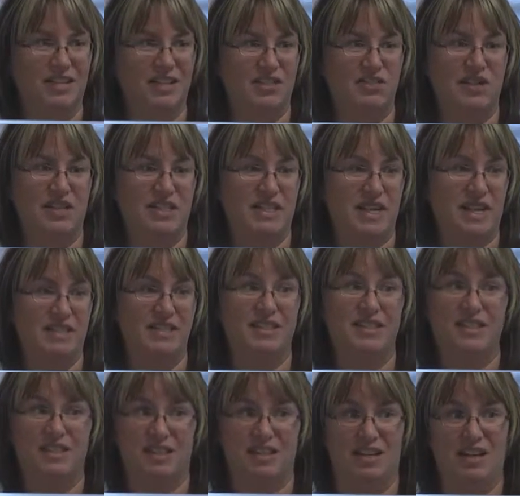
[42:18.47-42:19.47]
That's
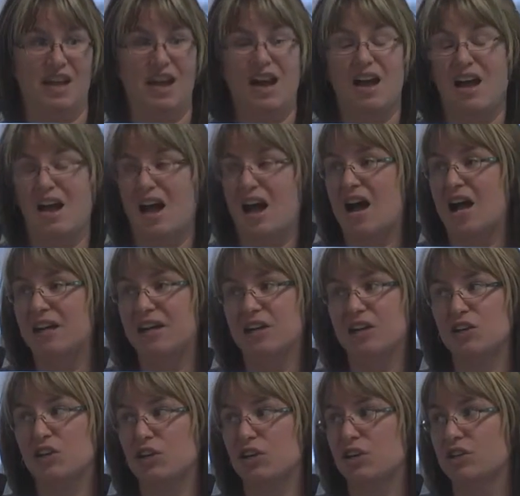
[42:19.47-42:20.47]
fantastic. I
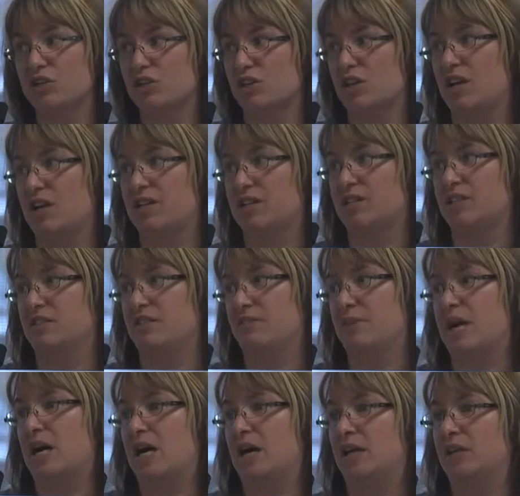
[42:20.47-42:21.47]
encourage clients of
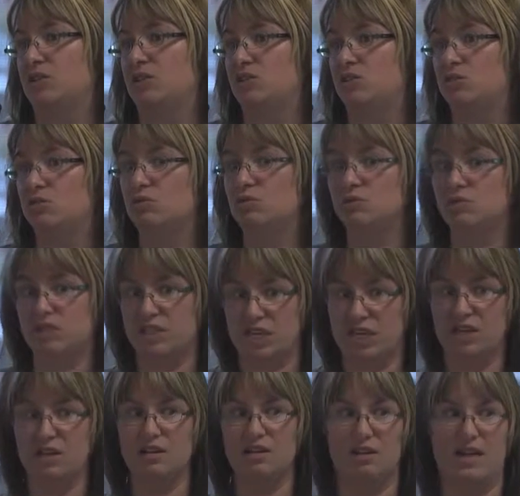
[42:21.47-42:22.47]
mine to
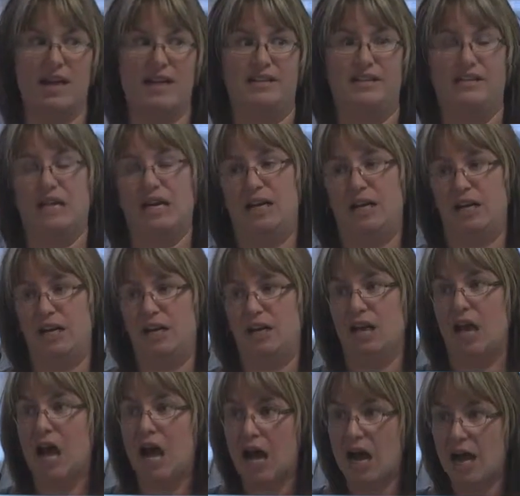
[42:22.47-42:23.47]
take a class on
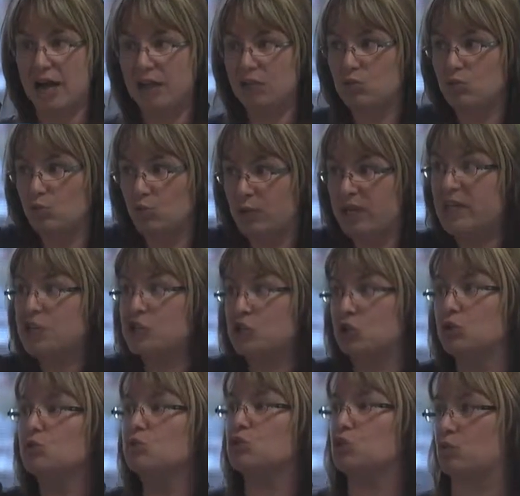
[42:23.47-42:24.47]
it. We
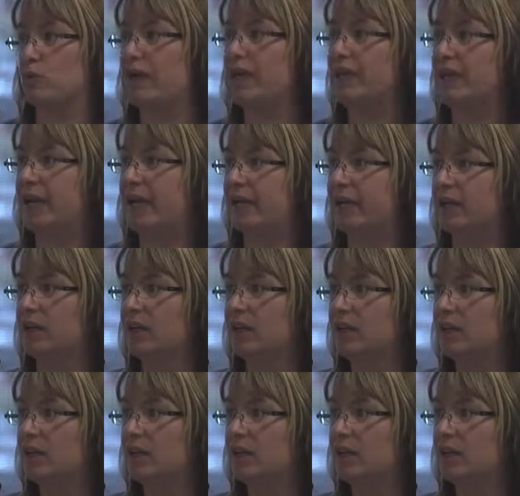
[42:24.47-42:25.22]
do training.